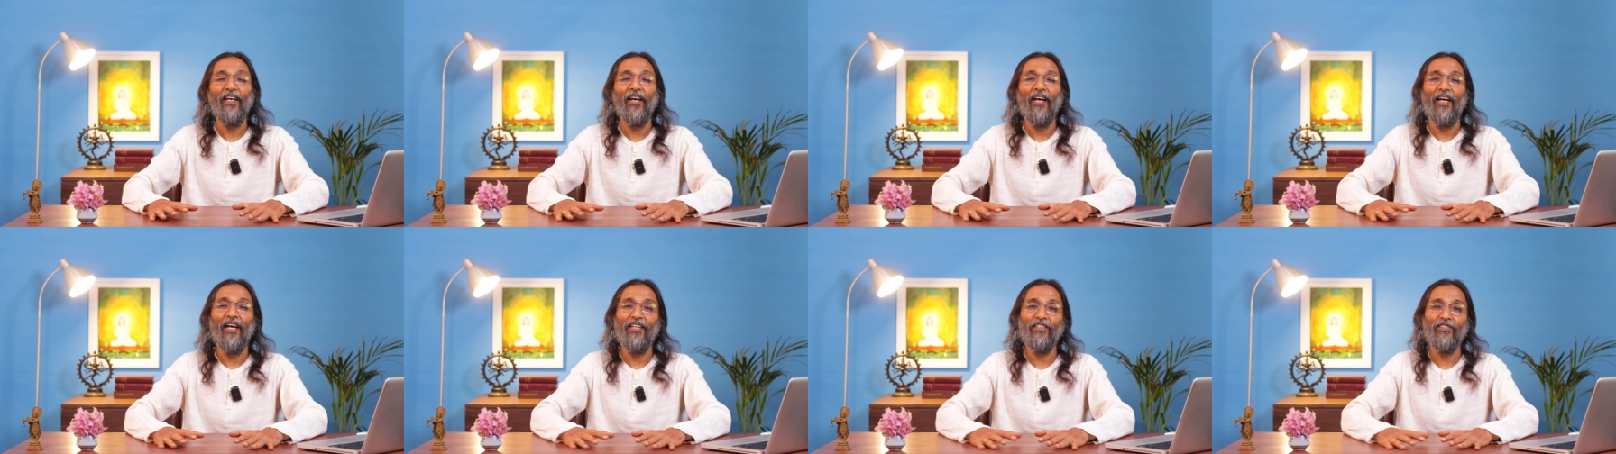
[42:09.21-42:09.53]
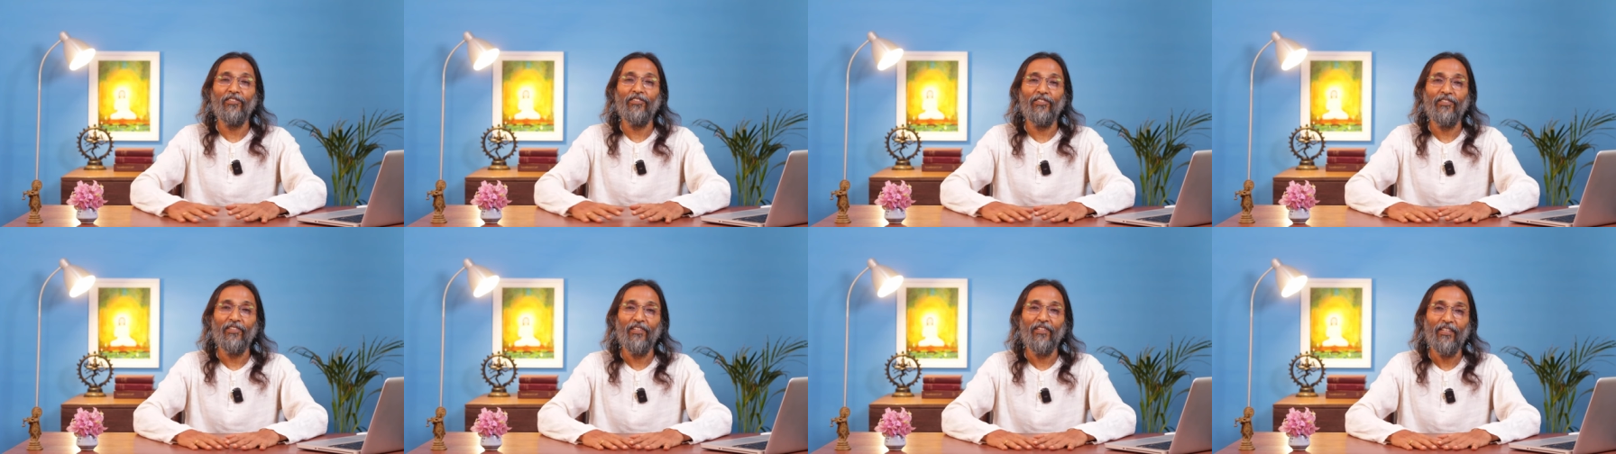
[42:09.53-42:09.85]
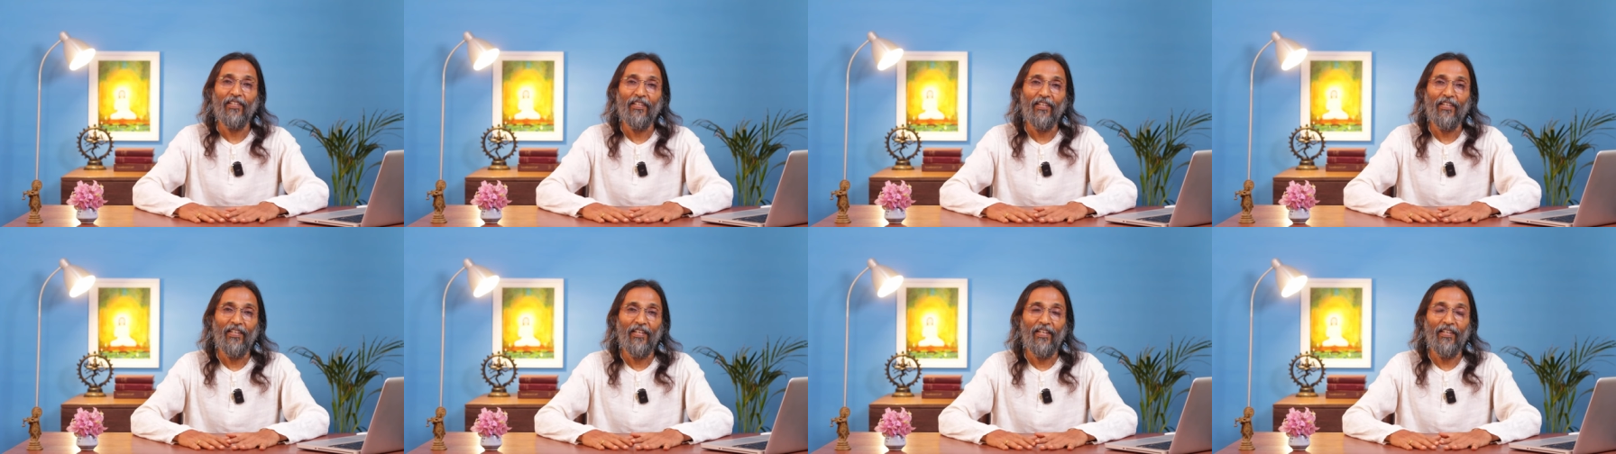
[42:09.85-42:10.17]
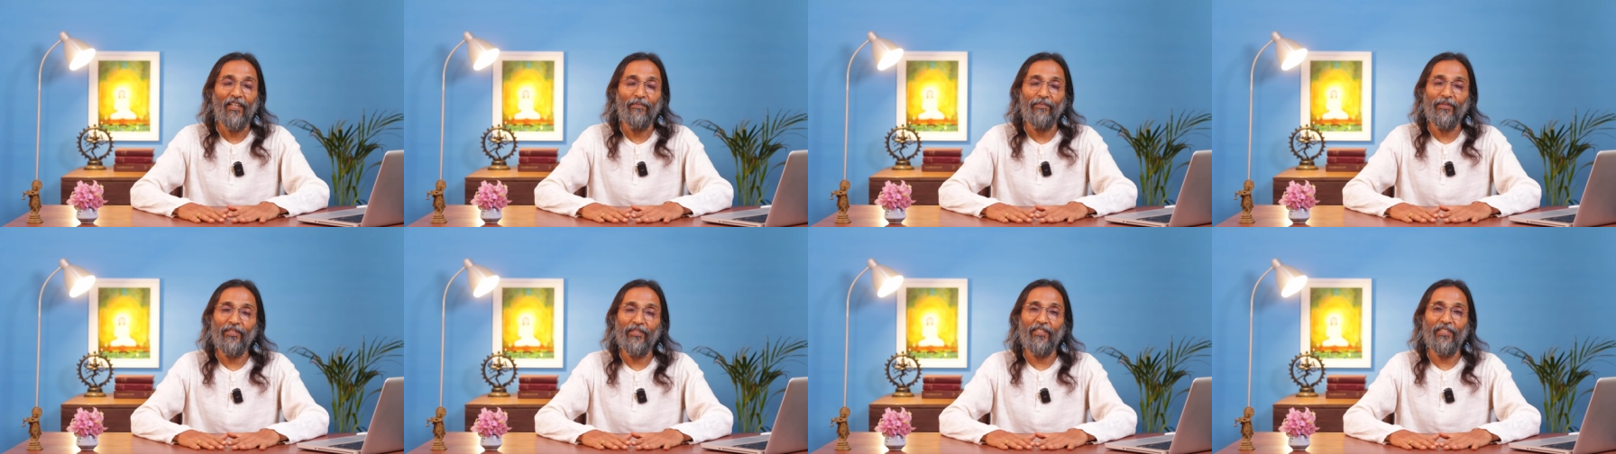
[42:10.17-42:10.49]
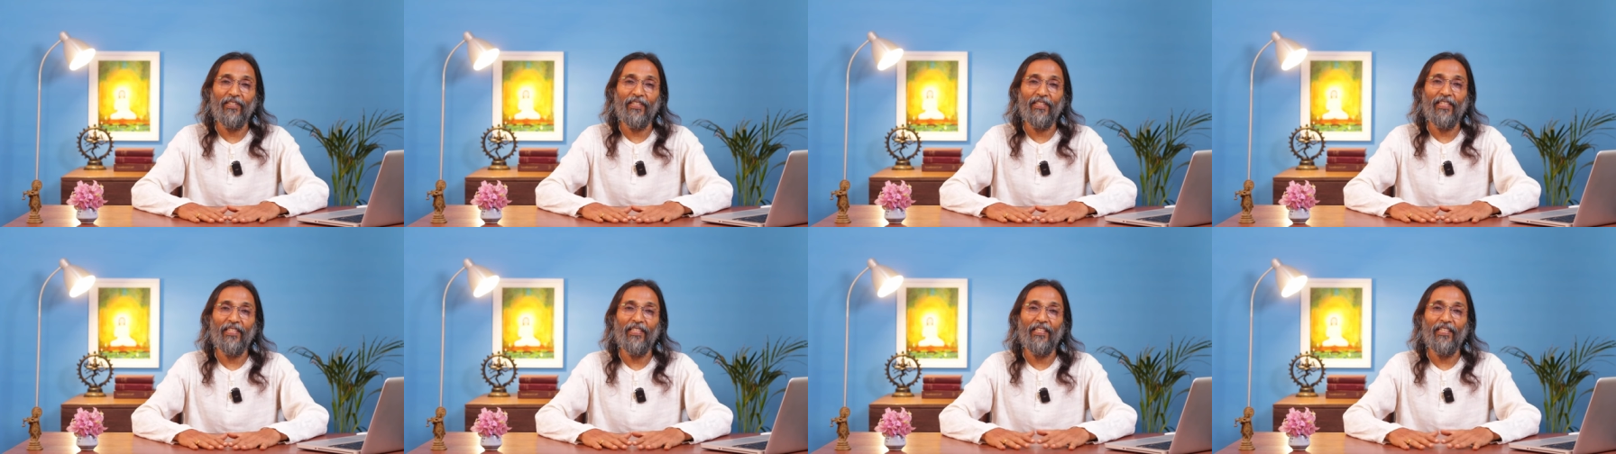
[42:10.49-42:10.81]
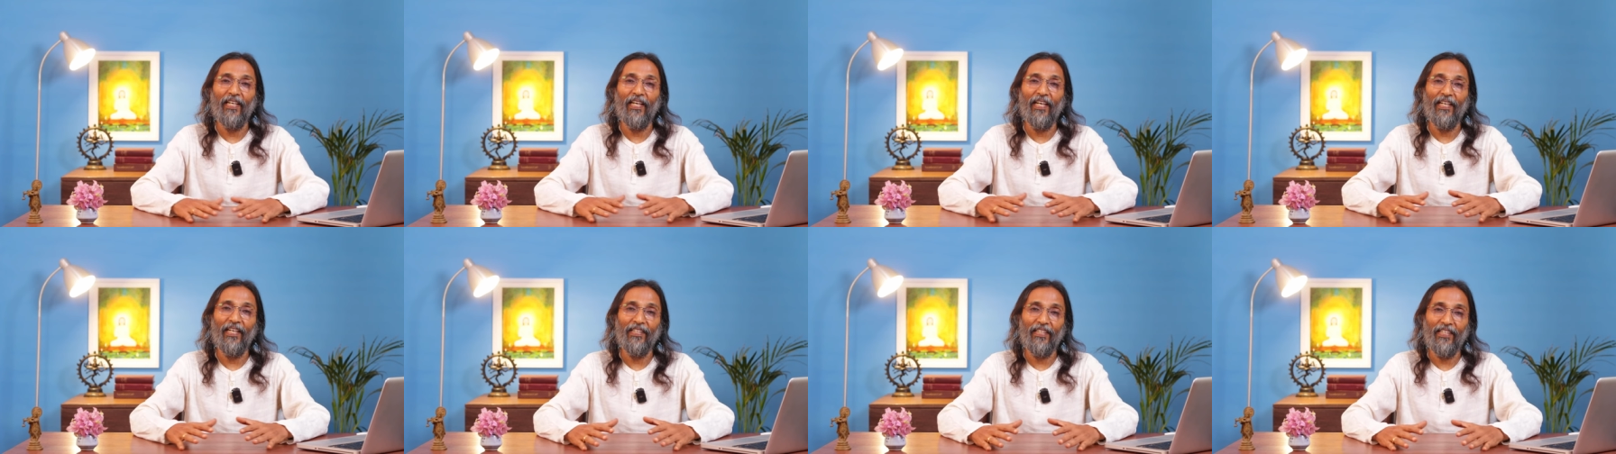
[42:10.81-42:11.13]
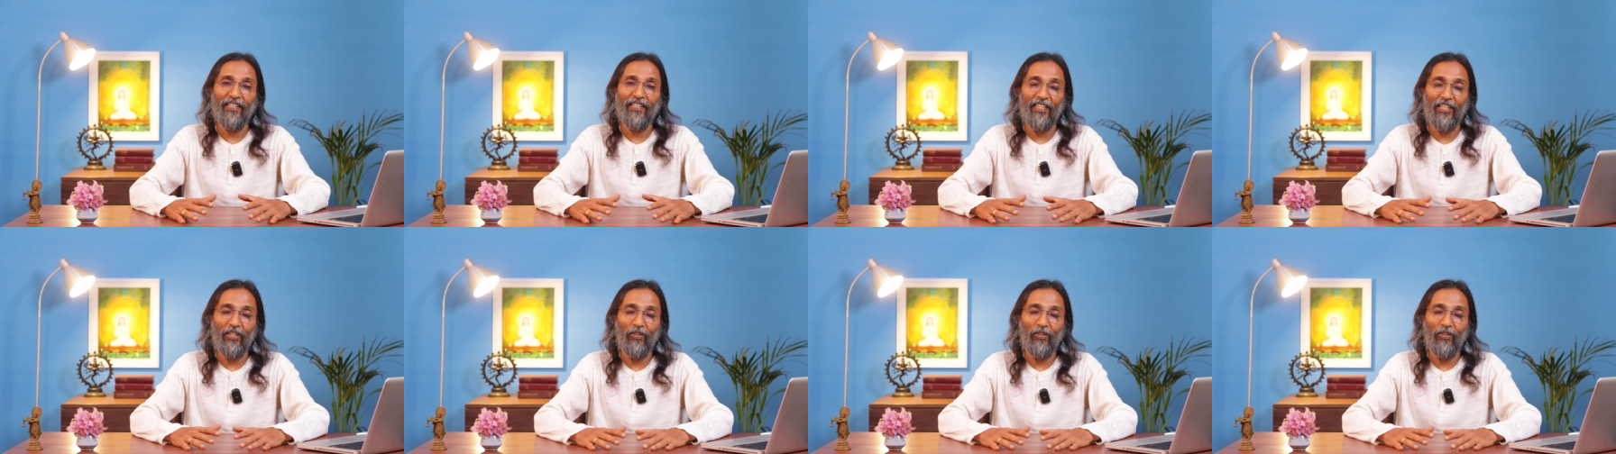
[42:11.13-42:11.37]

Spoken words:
as misery and an